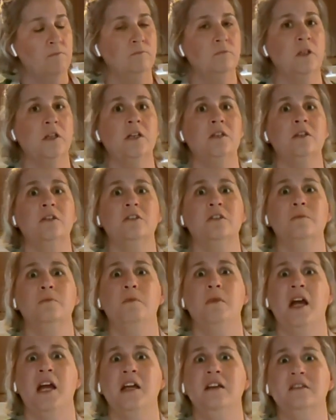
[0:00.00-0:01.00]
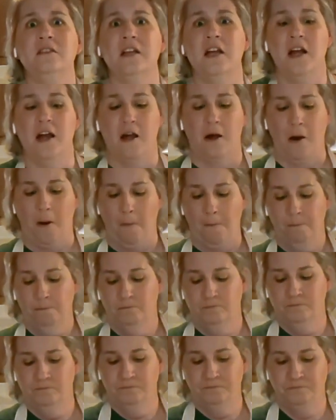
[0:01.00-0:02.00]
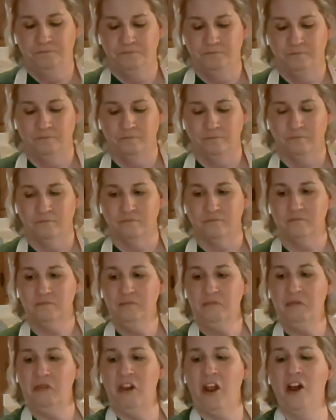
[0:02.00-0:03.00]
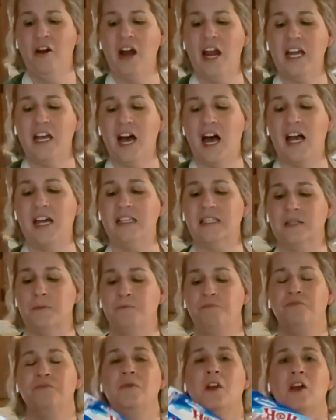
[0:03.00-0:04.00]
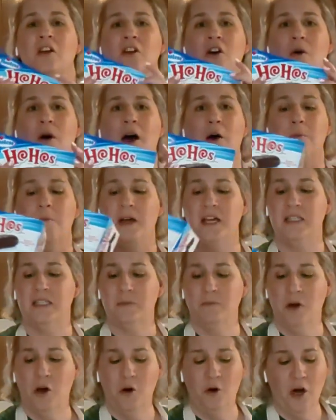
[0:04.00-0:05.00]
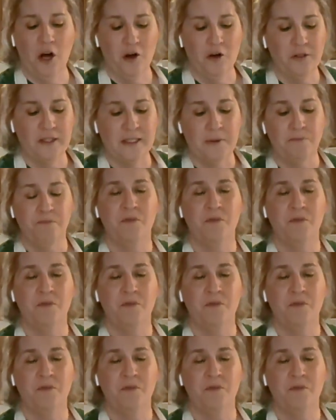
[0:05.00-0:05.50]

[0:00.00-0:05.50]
because it's amazing. All right, guys, go out and buy some HoHos.